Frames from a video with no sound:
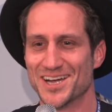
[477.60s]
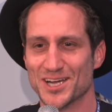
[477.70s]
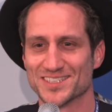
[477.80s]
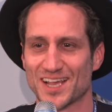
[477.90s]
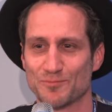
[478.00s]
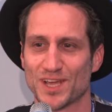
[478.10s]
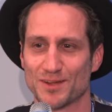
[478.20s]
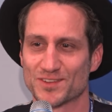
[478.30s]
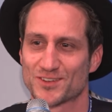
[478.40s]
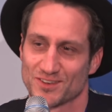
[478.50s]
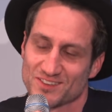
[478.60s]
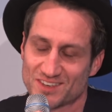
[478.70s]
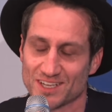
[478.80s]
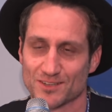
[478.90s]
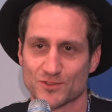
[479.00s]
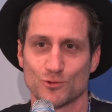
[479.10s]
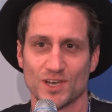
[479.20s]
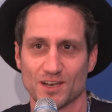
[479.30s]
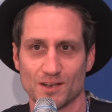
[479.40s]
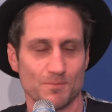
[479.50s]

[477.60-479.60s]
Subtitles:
sometimes still too little.